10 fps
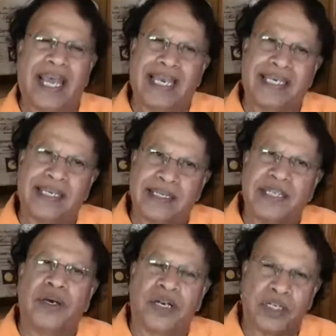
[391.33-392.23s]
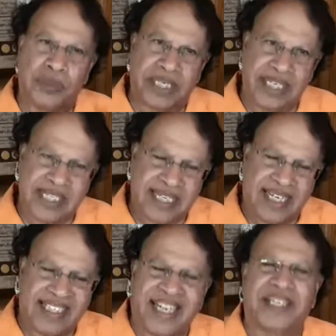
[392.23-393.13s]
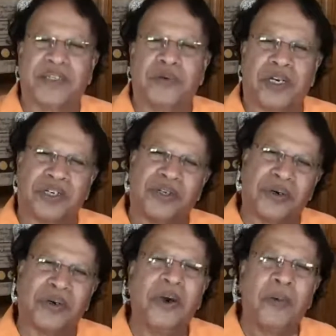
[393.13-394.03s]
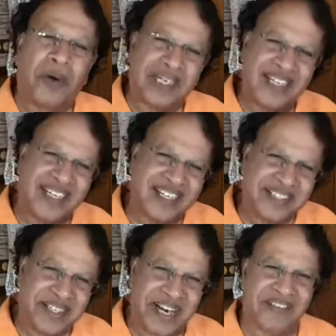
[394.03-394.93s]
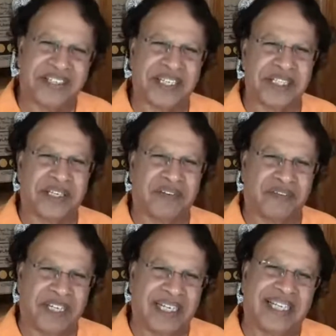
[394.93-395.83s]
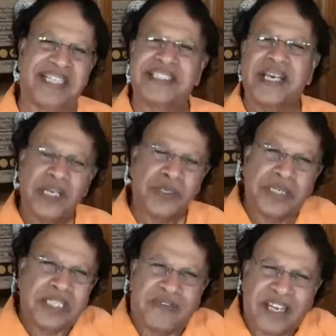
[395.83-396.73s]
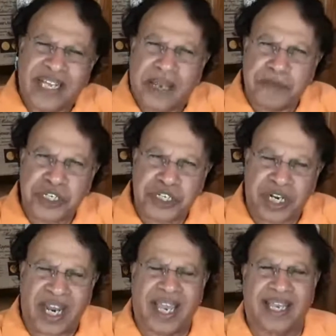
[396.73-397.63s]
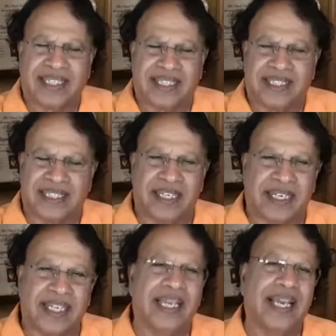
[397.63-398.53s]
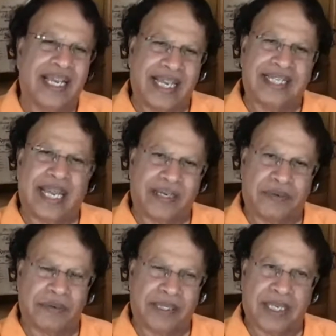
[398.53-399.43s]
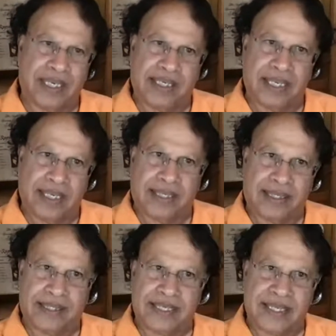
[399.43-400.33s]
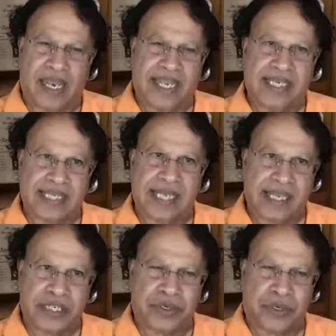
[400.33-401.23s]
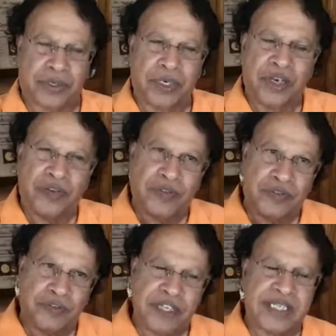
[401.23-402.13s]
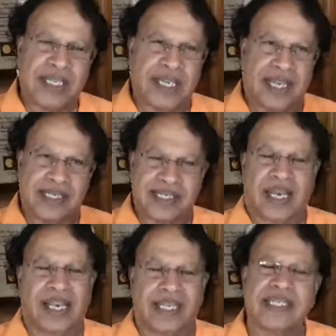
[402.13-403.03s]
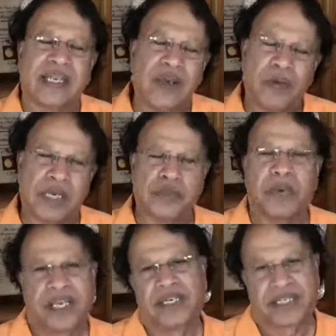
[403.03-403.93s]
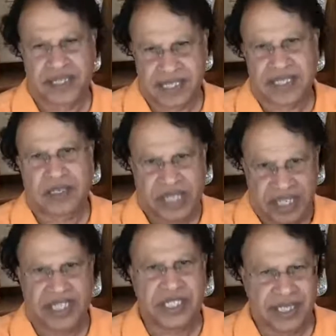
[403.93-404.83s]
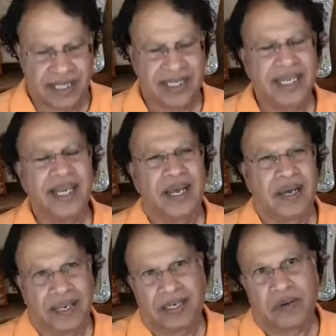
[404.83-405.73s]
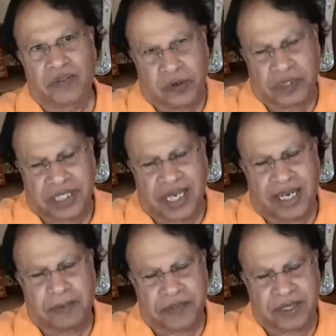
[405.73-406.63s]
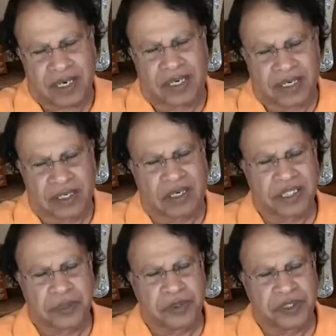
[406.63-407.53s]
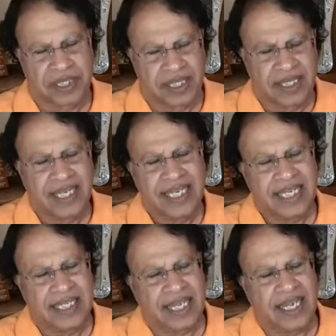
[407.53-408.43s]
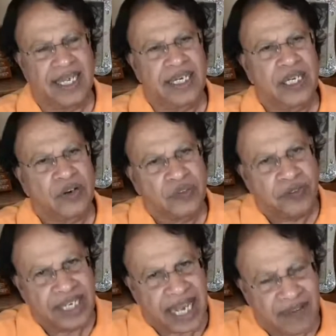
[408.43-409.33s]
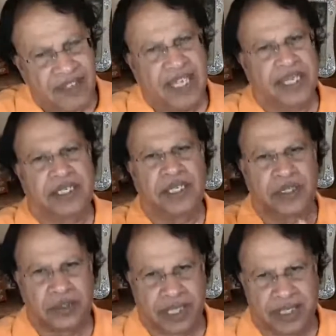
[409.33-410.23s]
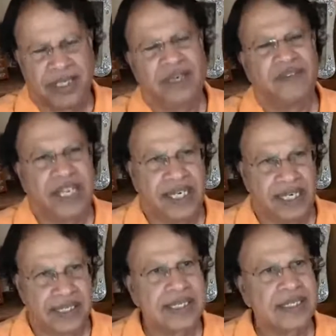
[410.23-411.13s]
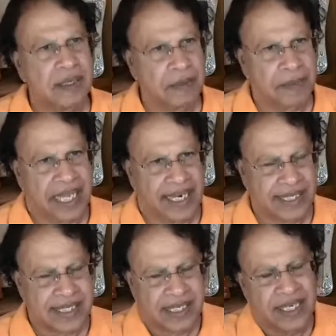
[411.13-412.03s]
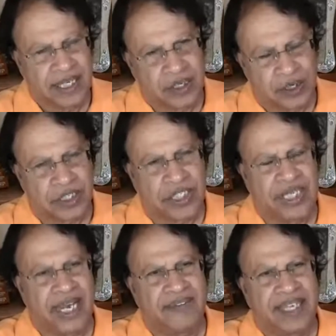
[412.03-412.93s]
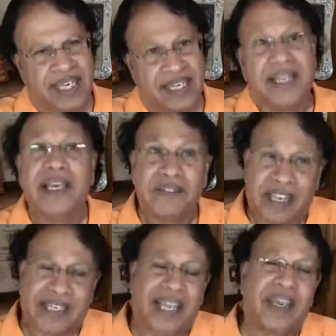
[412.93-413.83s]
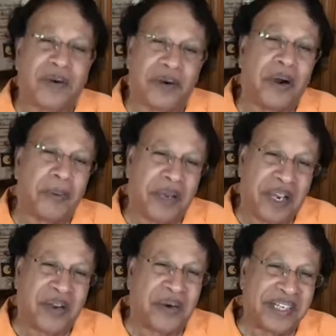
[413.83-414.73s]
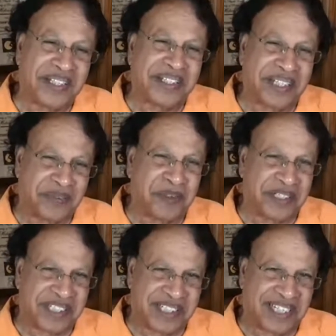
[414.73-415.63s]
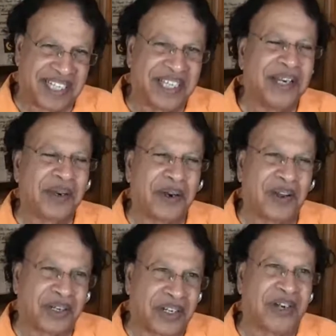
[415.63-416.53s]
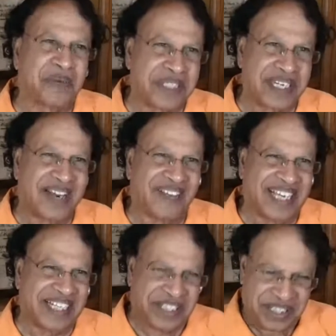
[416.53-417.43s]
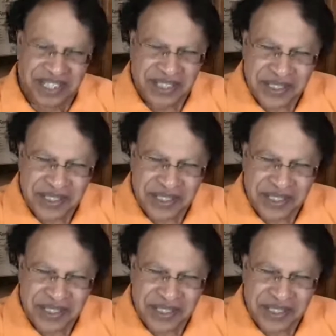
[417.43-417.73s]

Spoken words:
And in order to understand that, you want to know what the Earth gravitational field is. So it's very abstract theory, and that science, astrophysical science, was my interest initially. And of course, I started contributing in the area of navigating to the various planets in order to navigate. In fact, I coined the term originally called autonomous navigation.